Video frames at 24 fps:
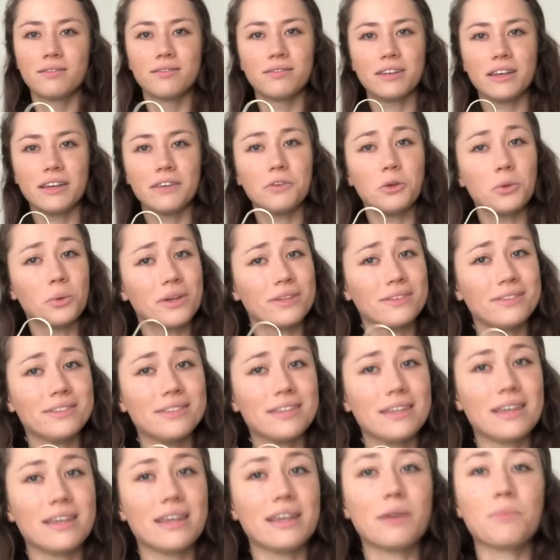if you can
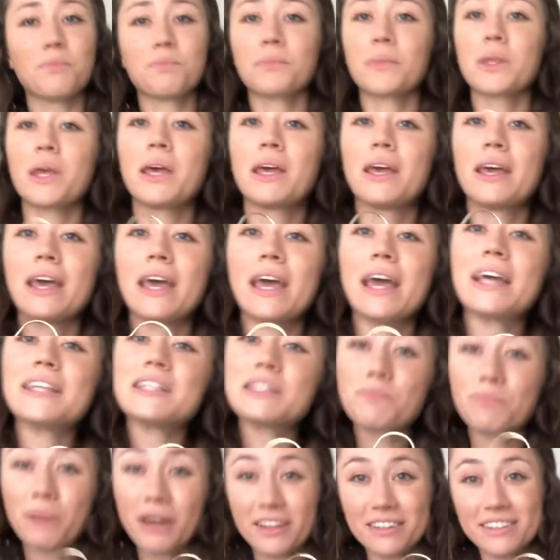see, it's a
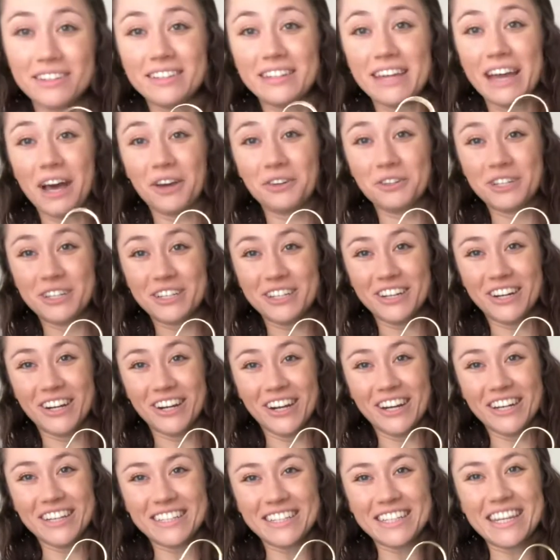button-down
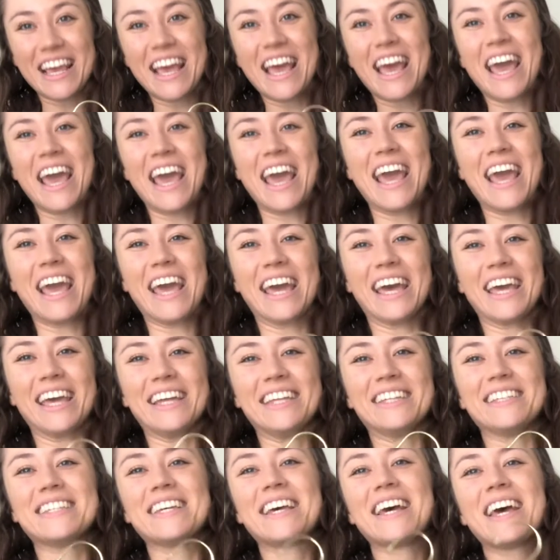shirt,
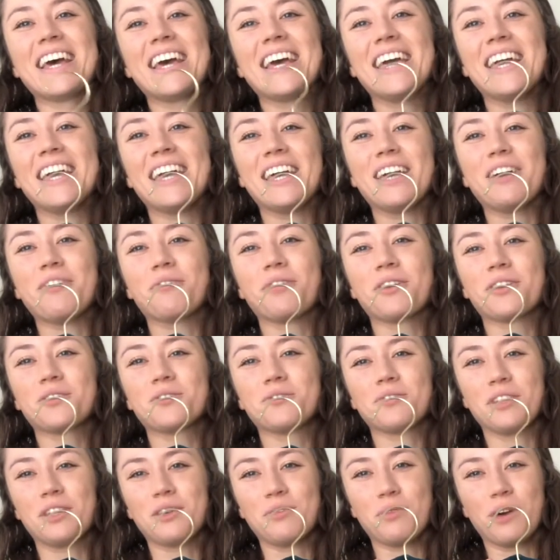and it works
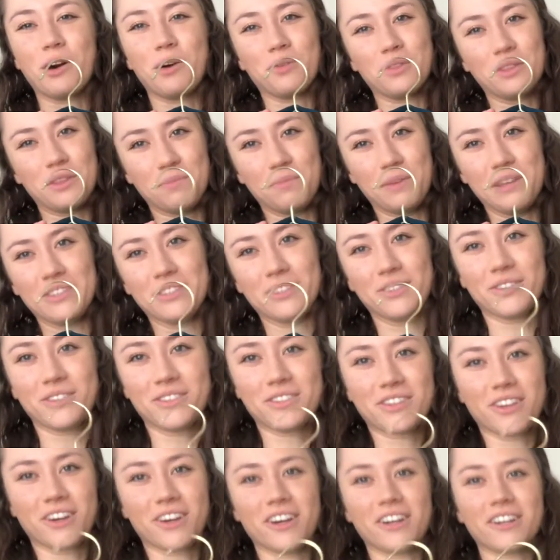really well with the pencil
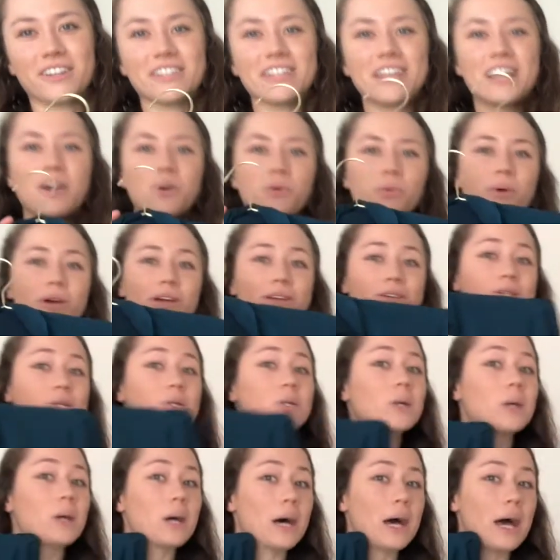skirt, which
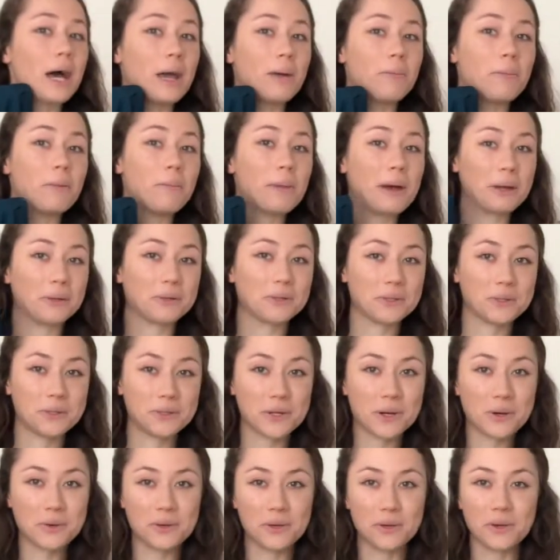I'm about to
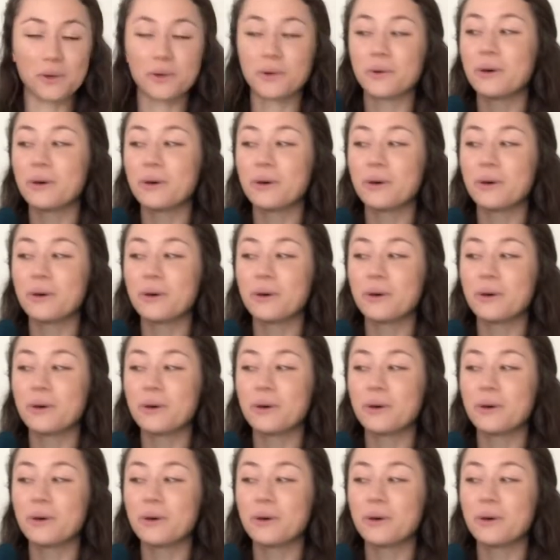show you